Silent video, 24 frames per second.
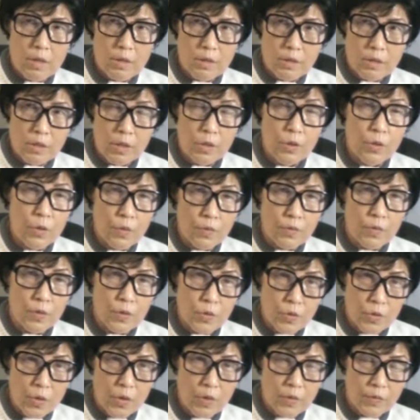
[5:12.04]

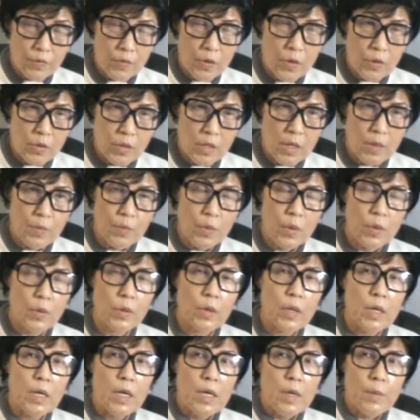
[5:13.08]
synovial joint, for example,
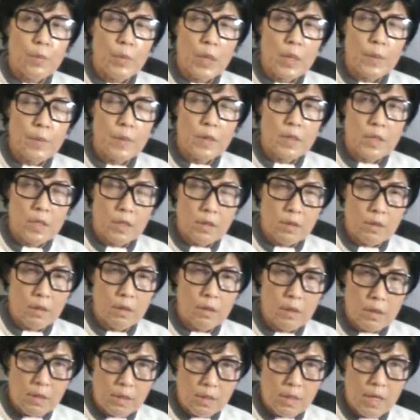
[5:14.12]
maybe just
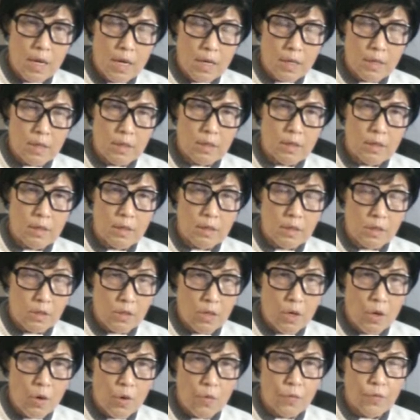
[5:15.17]
the sac
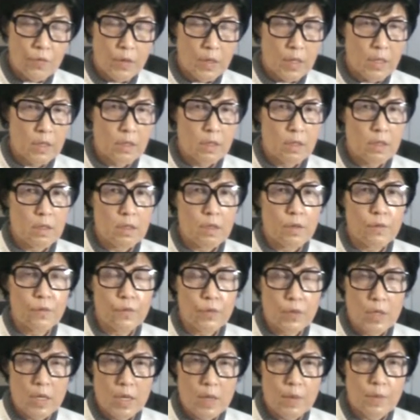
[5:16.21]
itself getting
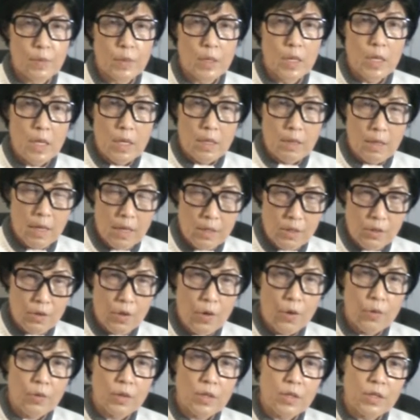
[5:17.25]
inflamed. That's
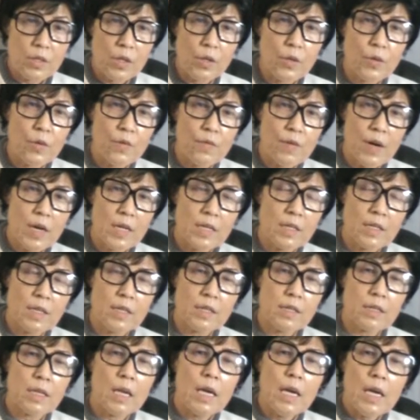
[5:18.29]
called the
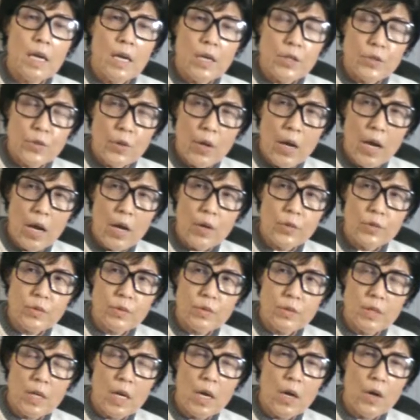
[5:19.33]
synovitis. So how
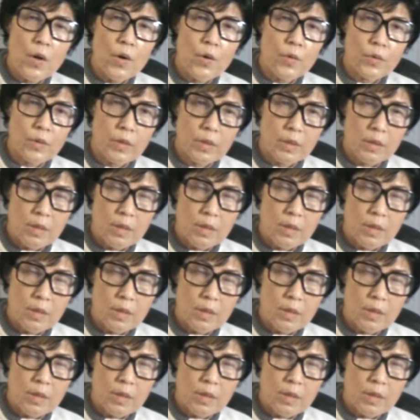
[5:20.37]
to tell